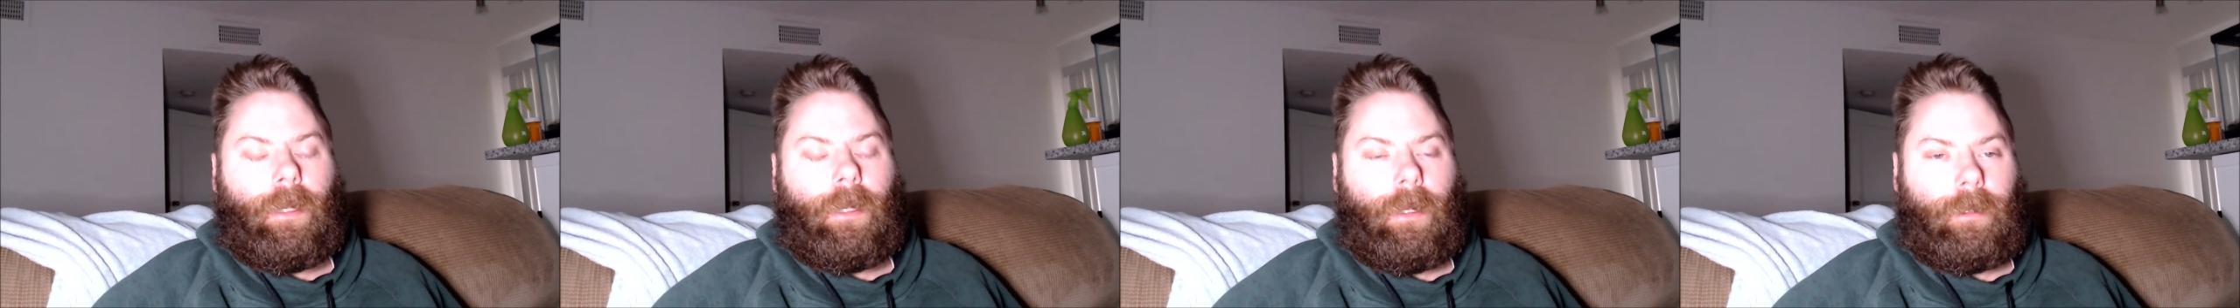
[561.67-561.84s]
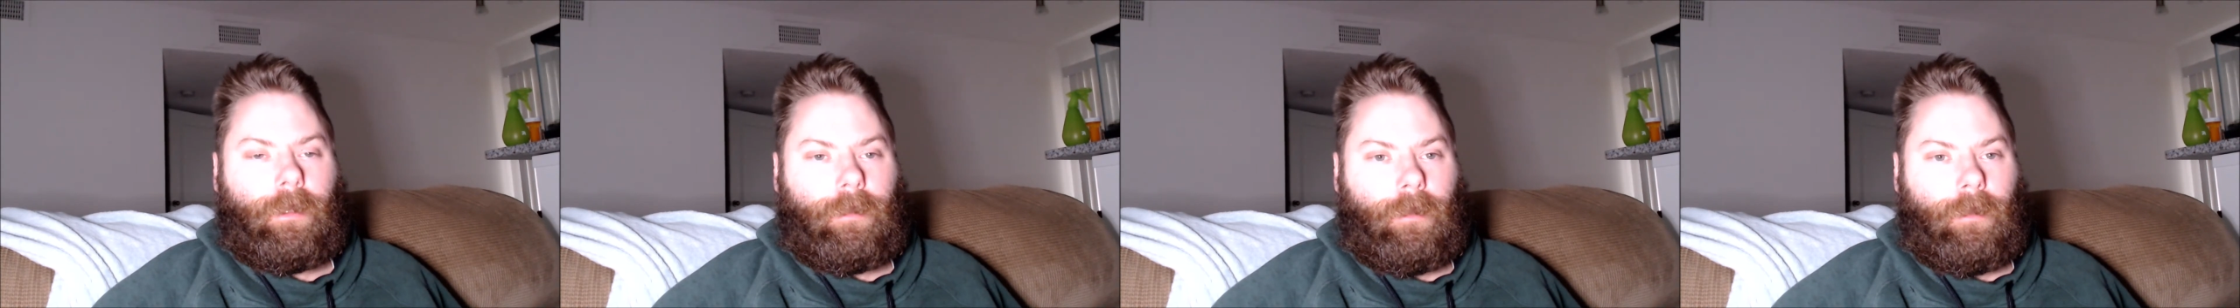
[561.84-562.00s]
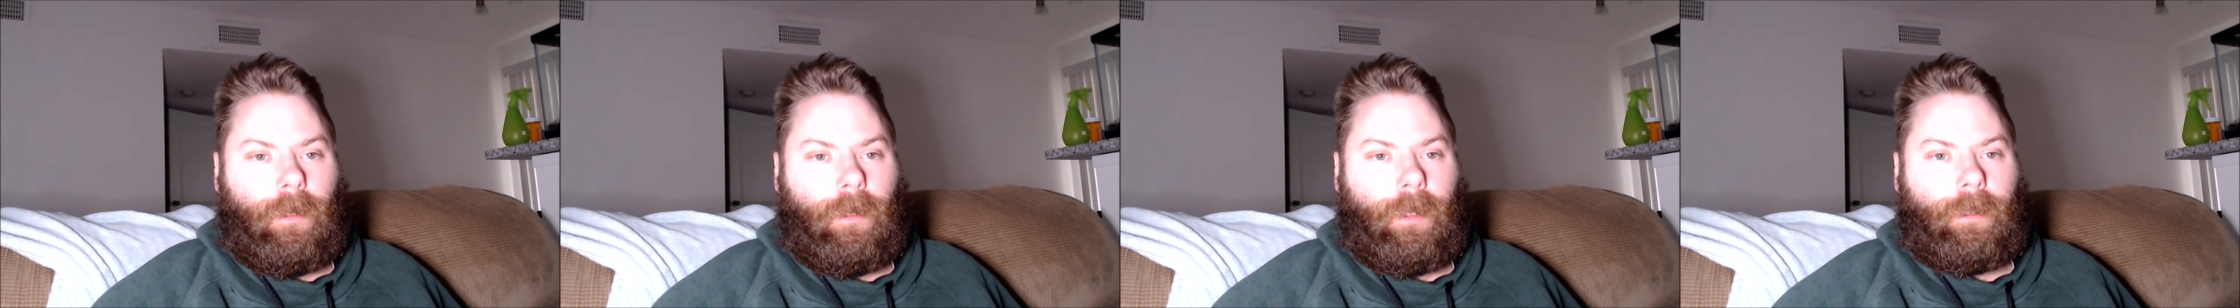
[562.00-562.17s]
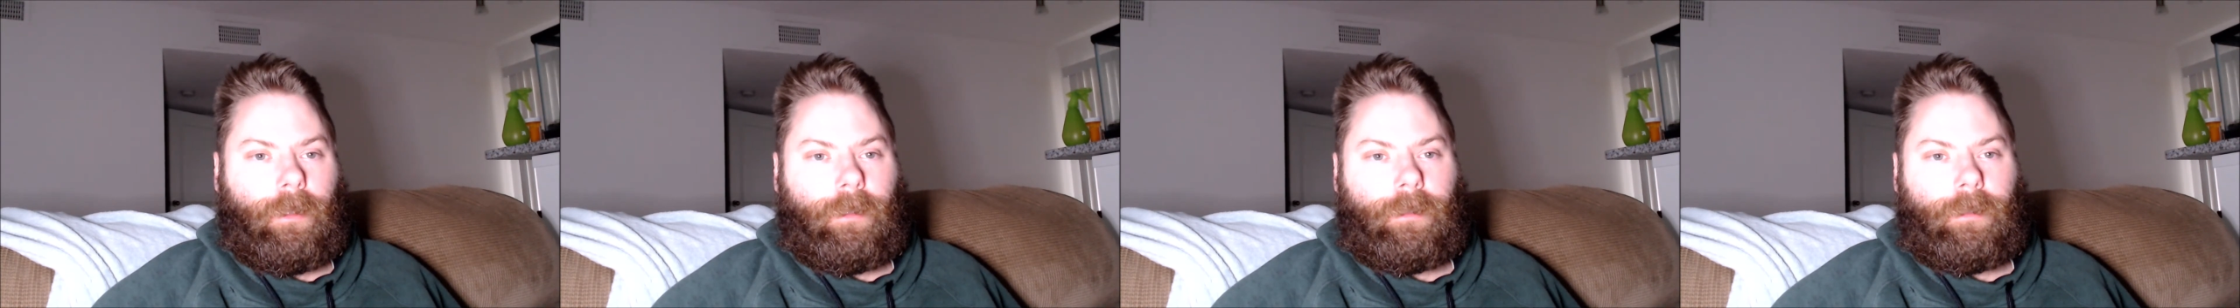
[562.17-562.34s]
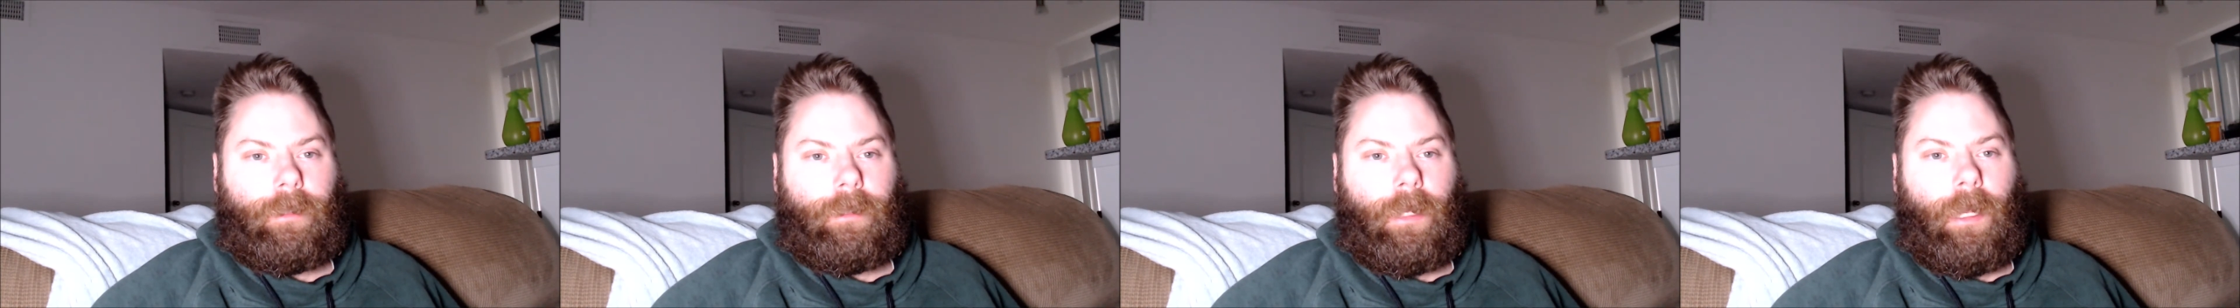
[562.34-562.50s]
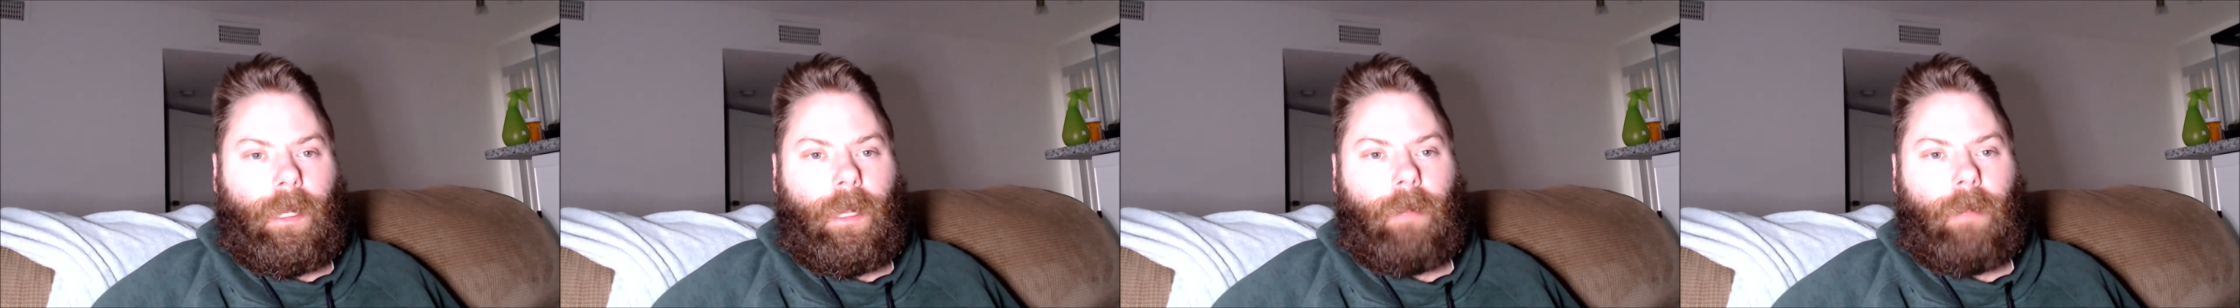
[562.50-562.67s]
It's not the
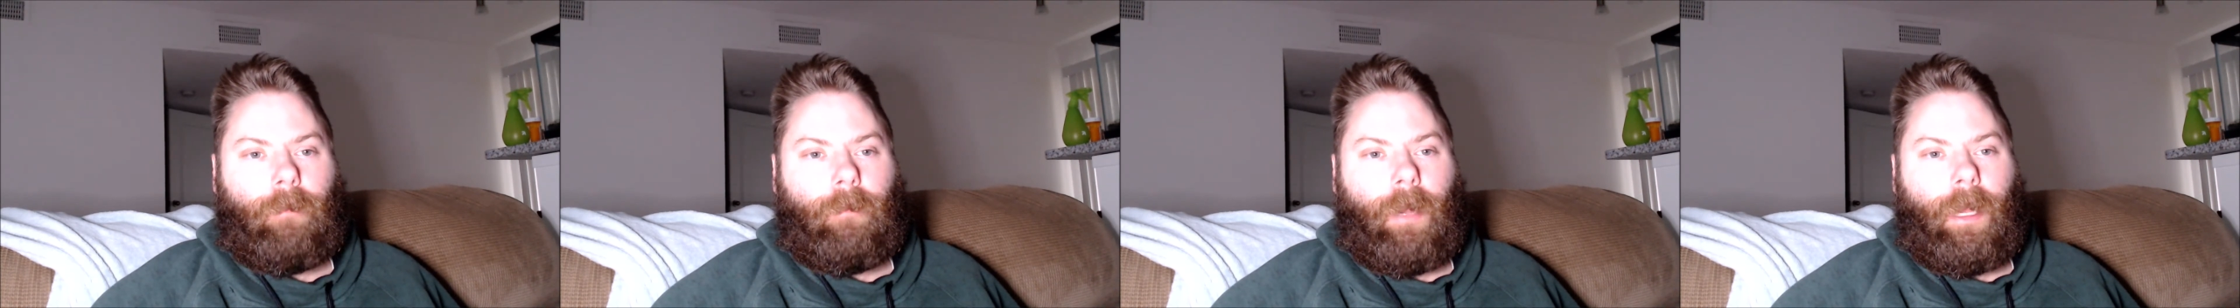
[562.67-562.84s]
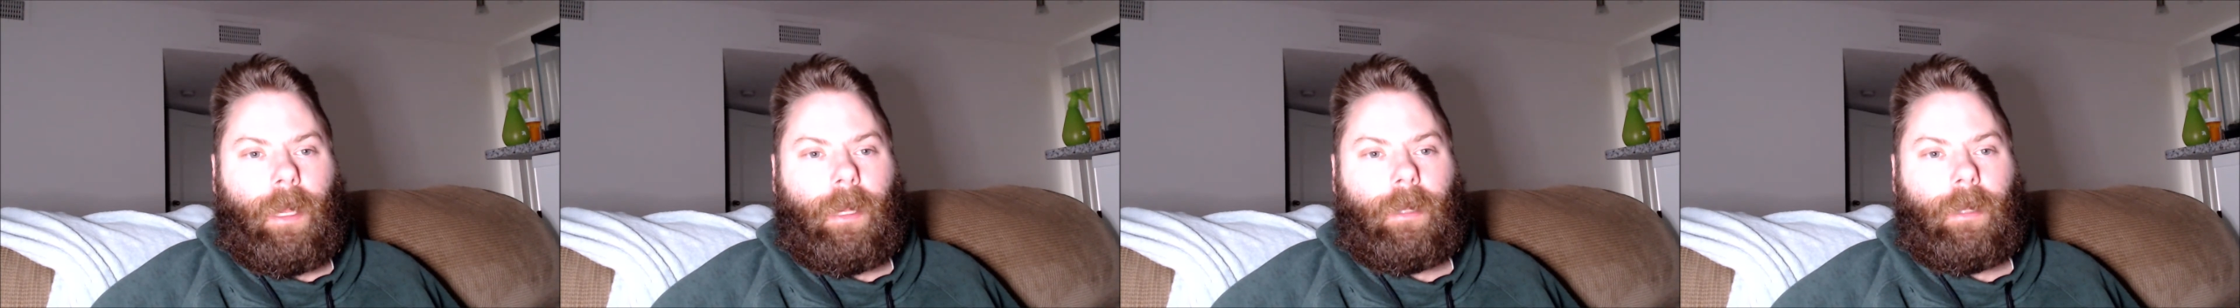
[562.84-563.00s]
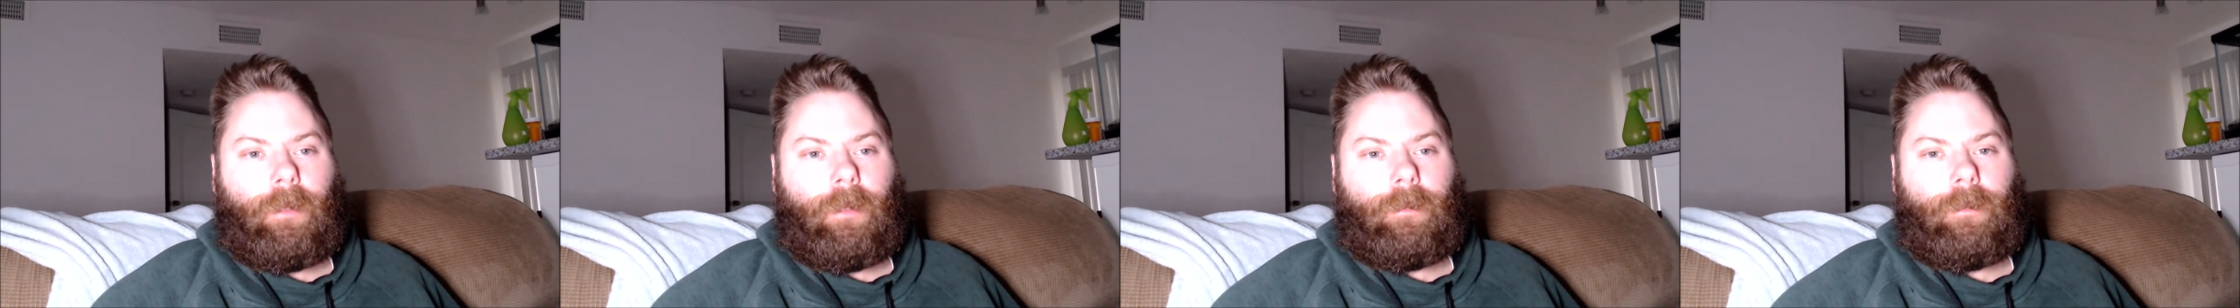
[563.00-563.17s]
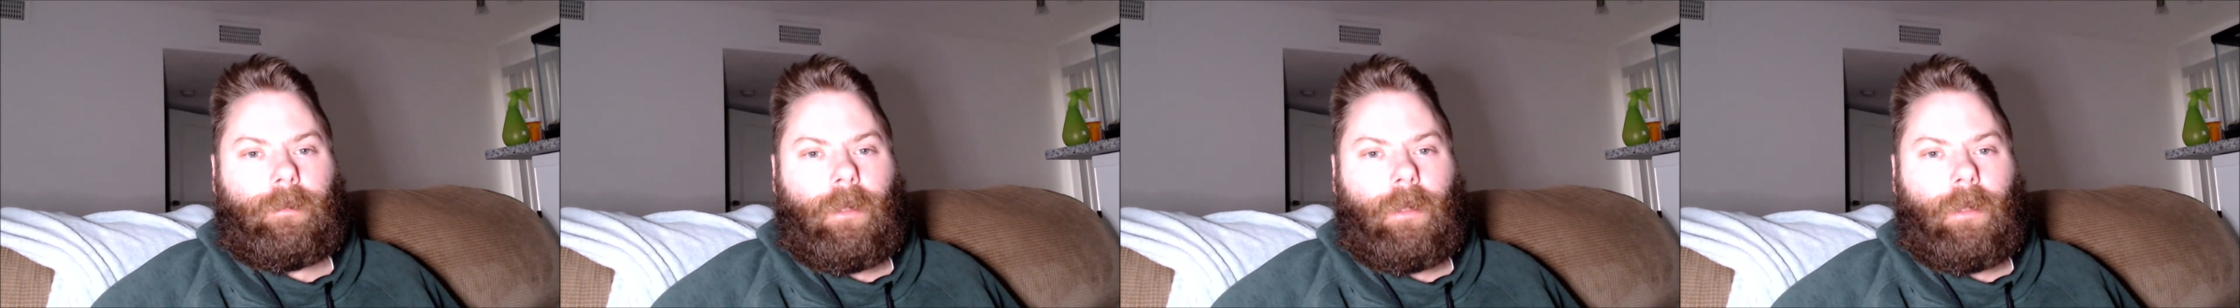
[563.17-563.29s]
same as,